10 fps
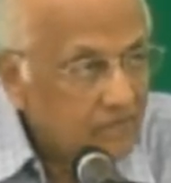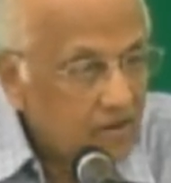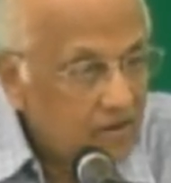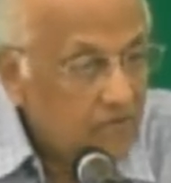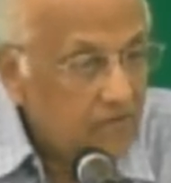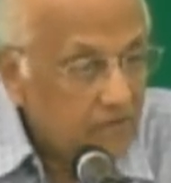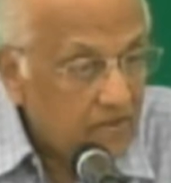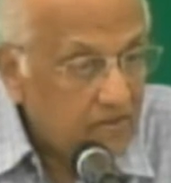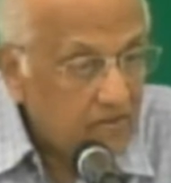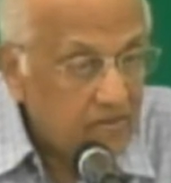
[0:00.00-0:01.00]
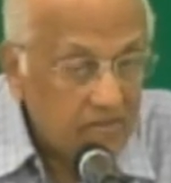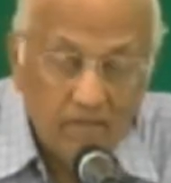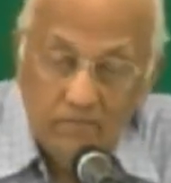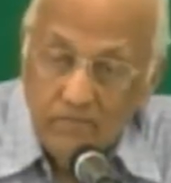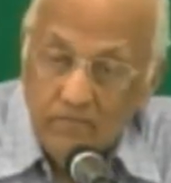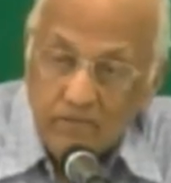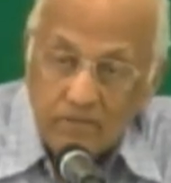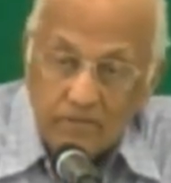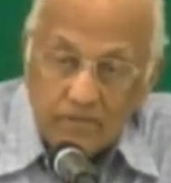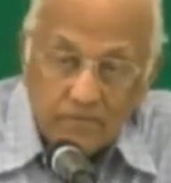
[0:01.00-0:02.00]
And if the father didn't tell him to
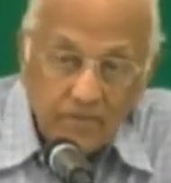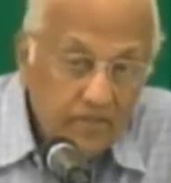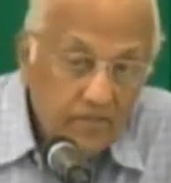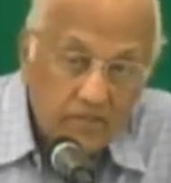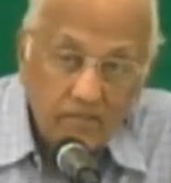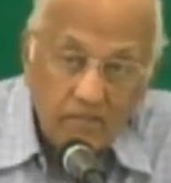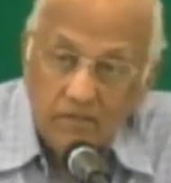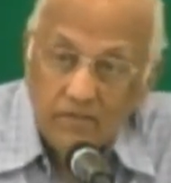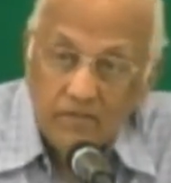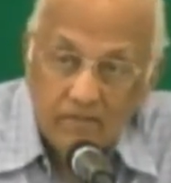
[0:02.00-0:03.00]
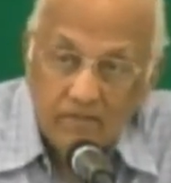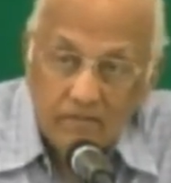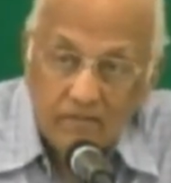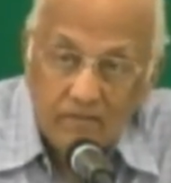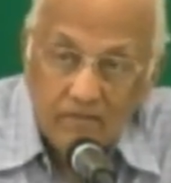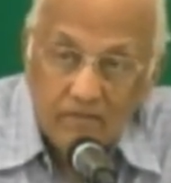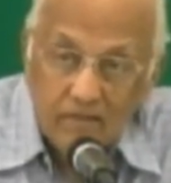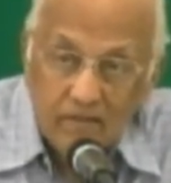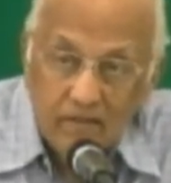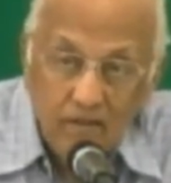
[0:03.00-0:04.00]
do something, he just didn't do it.
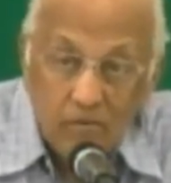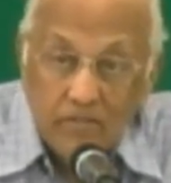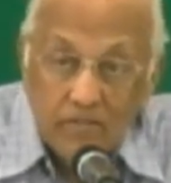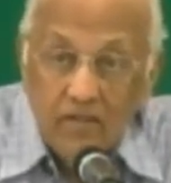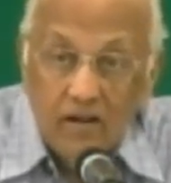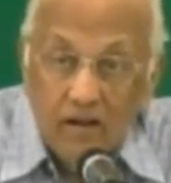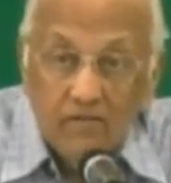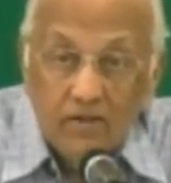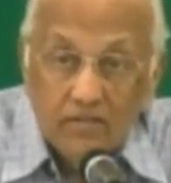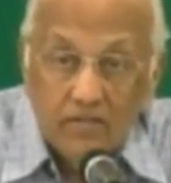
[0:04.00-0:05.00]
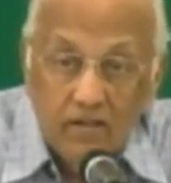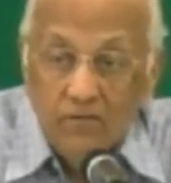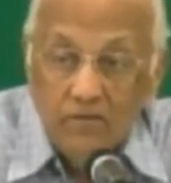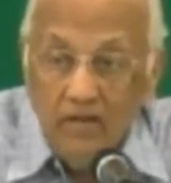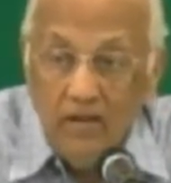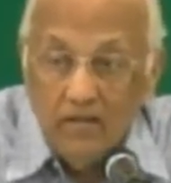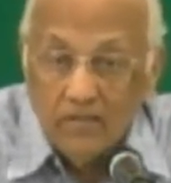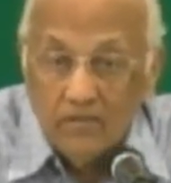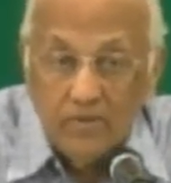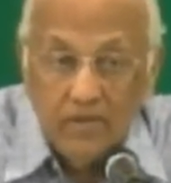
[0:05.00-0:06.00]
He wasn't in unrest that he couldn't heal
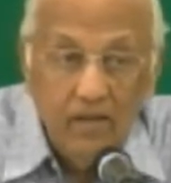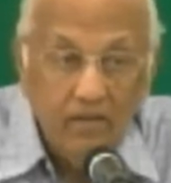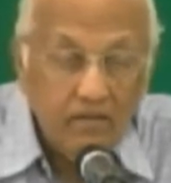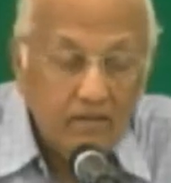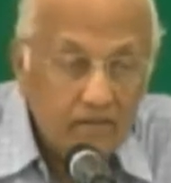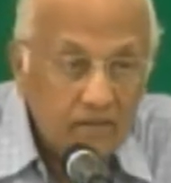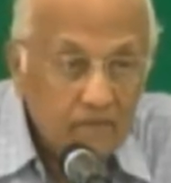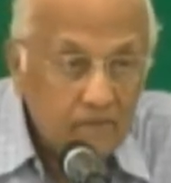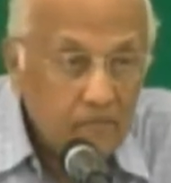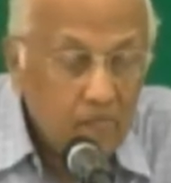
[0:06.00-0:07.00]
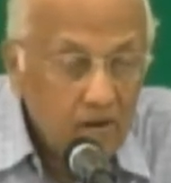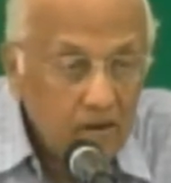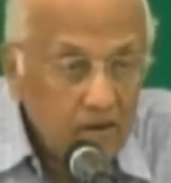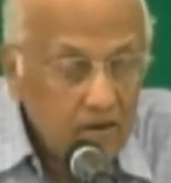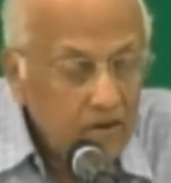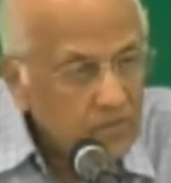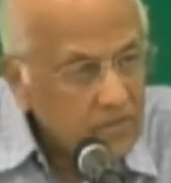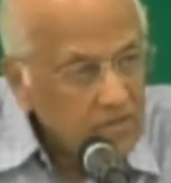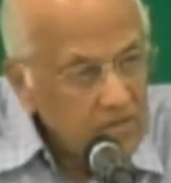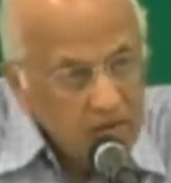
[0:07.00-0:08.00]
somebody. He was
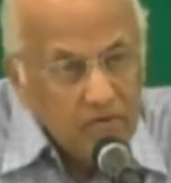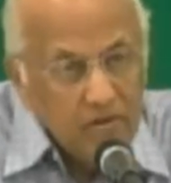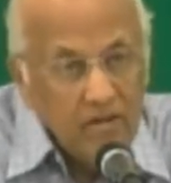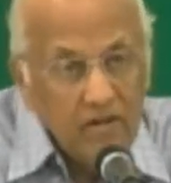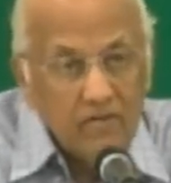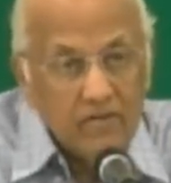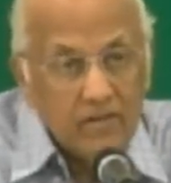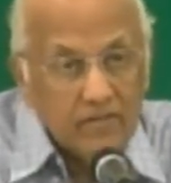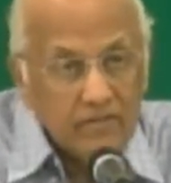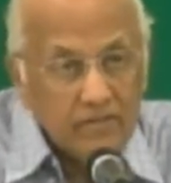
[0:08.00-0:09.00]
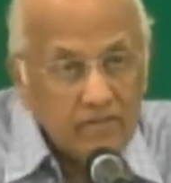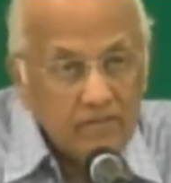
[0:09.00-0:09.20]
never in unrest.